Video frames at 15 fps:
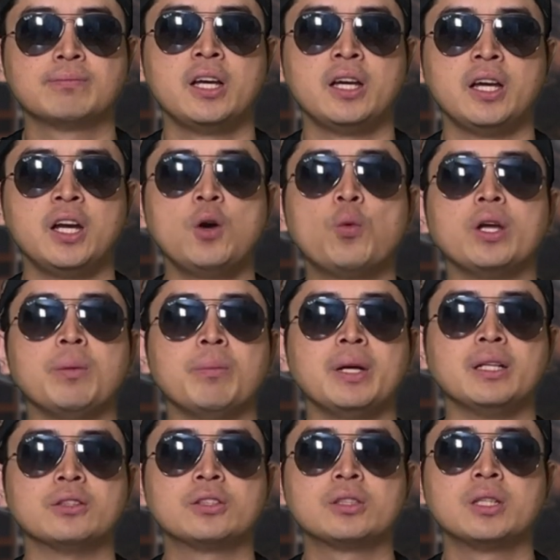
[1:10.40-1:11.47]
Here's what it
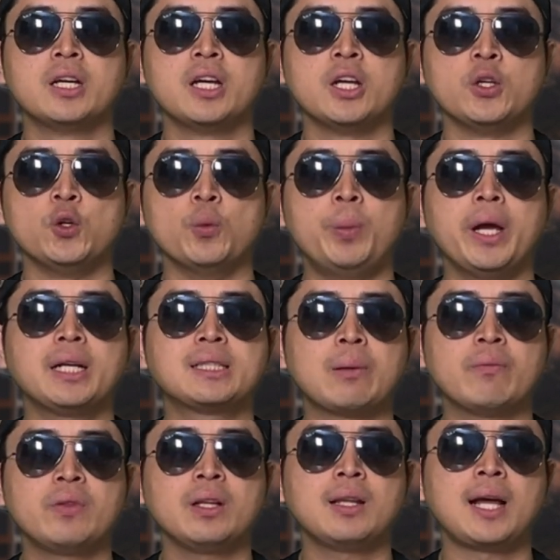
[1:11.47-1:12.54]
means. You pick
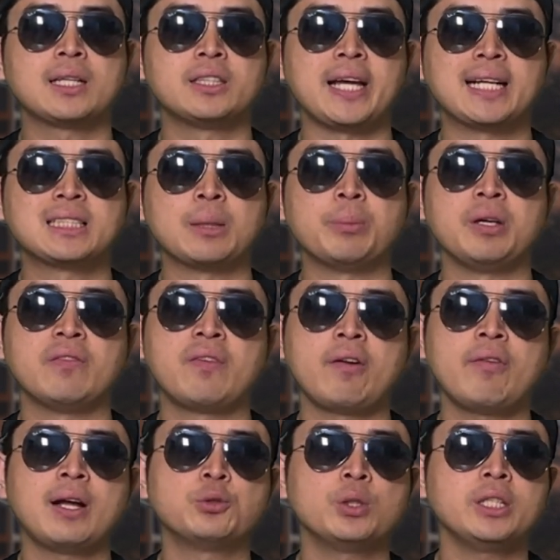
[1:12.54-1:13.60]
something like the S&P
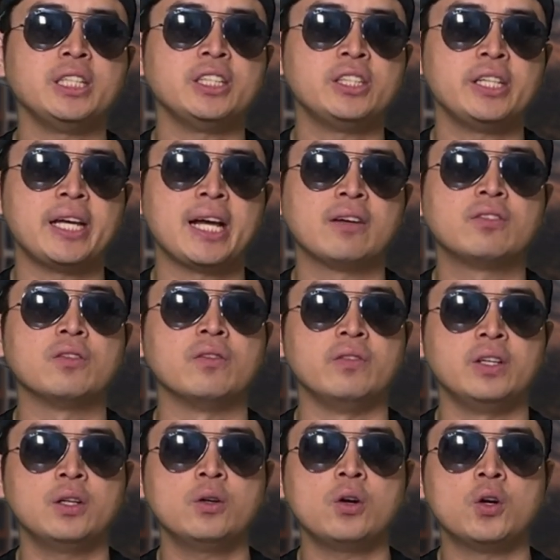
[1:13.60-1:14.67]
500 ETF
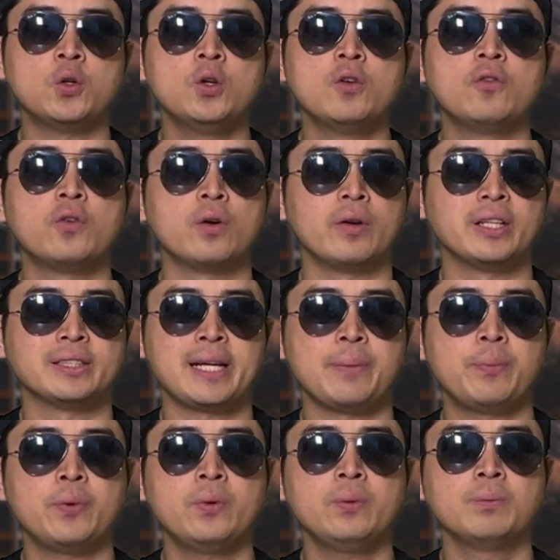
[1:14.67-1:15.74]
VOO, for
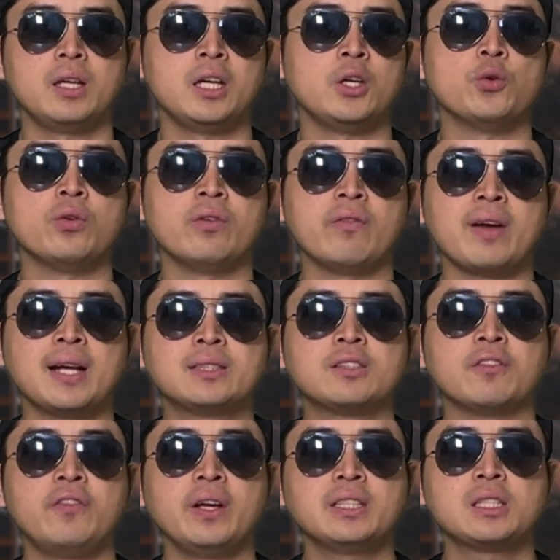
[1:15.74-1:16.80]
example, and you invest a
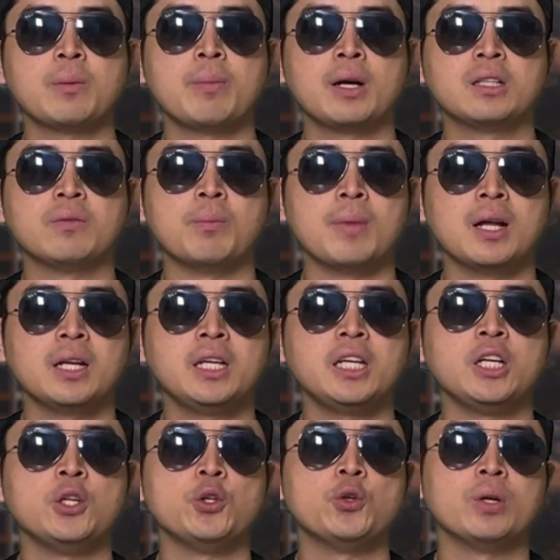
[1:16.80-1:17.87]
fixed amount of money
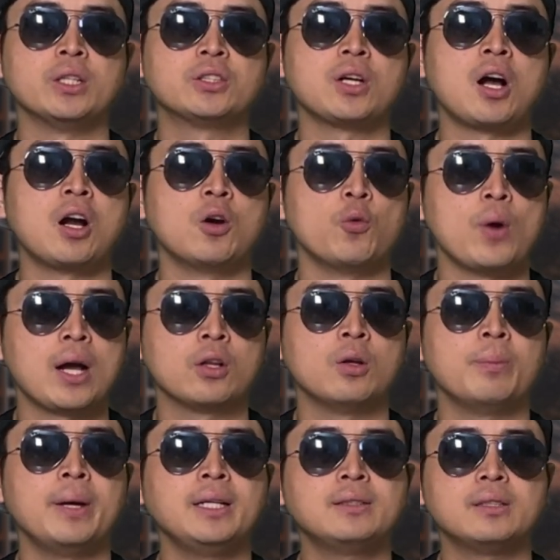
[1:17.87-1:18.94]
into it on a regular
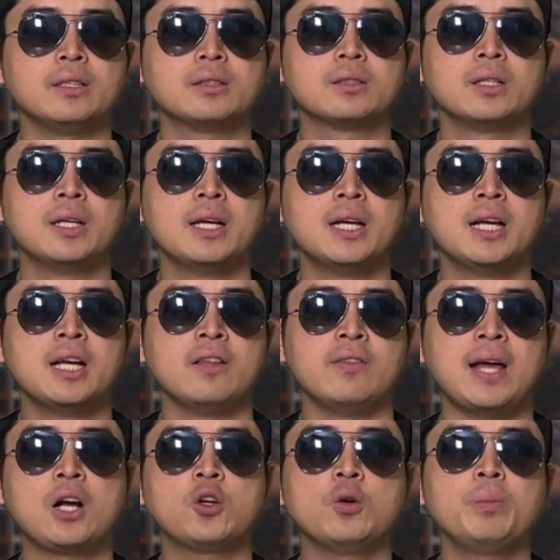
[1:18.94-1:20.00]
basis.
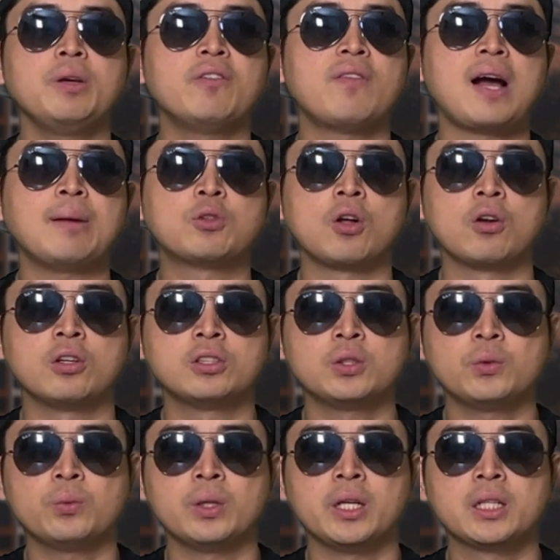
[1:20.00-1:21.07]
That could be $5 a
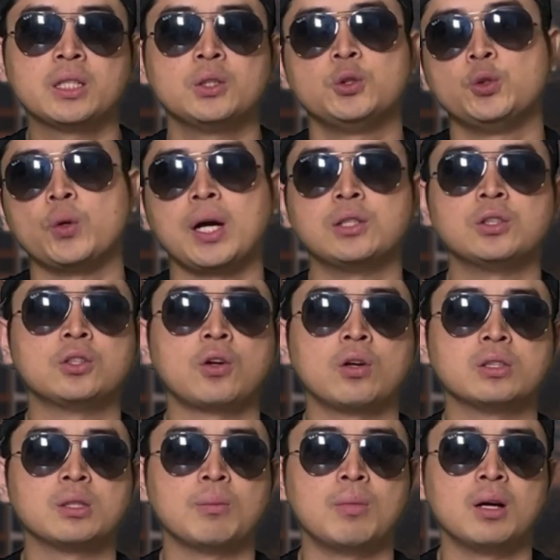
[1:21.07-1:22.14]
week,
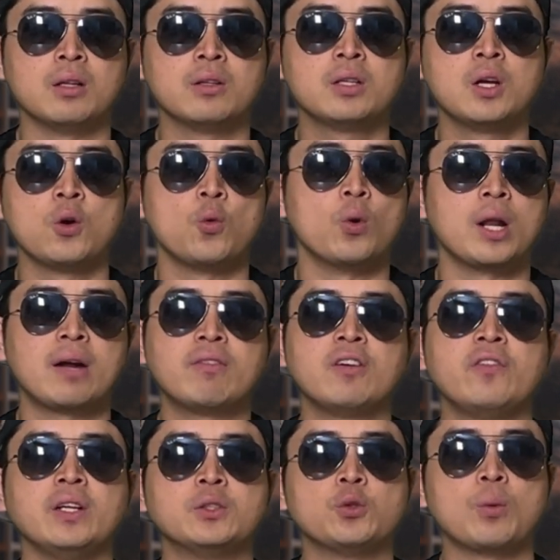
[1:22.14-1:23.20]
$200 a month, whatever
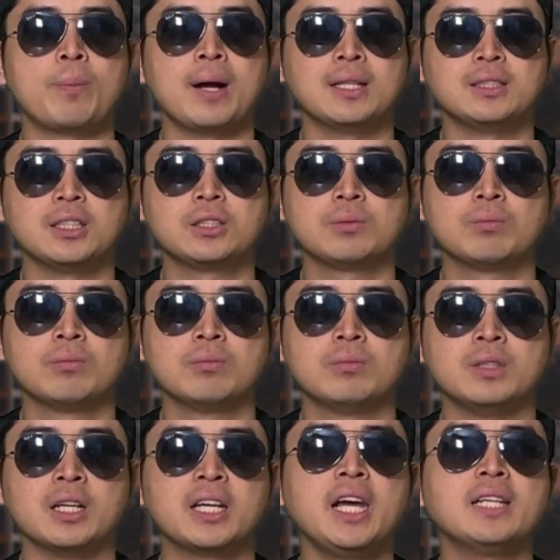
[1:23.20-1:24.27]
fits your budget.
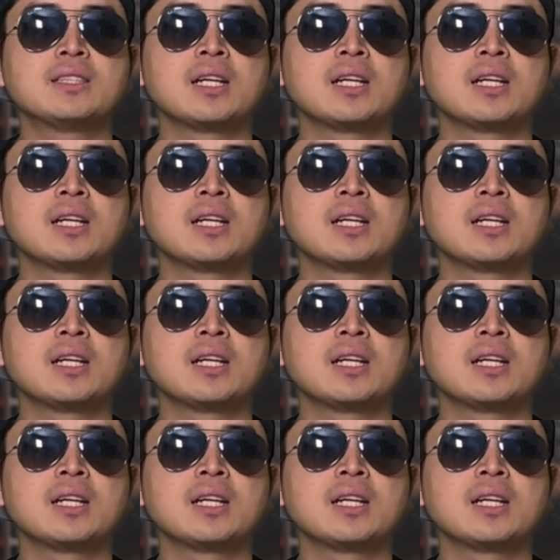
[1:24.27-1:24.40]
The key is